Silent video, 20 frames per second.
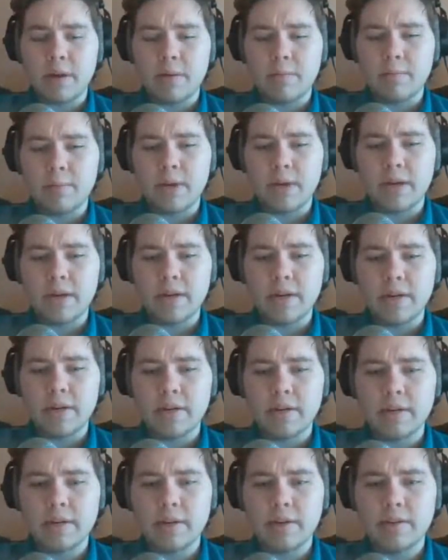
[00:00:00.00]
mod,
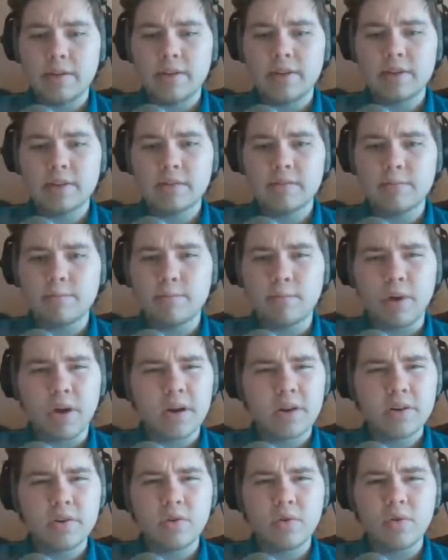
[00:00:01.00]
I think it's
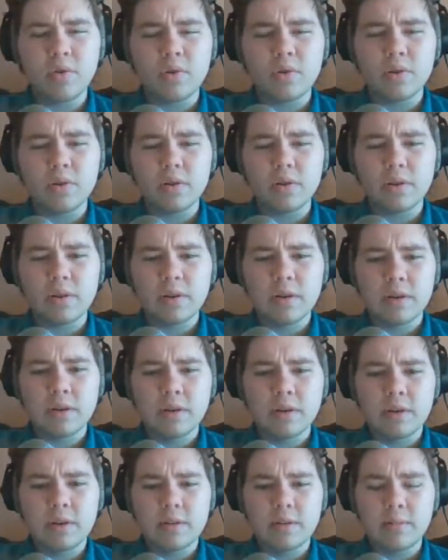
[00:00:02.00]
Bodcore,
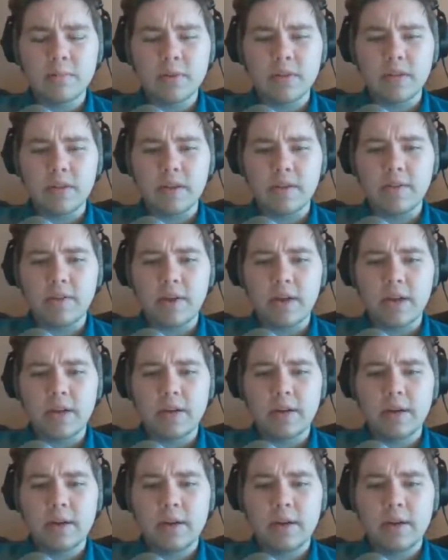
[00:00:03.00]
something like that,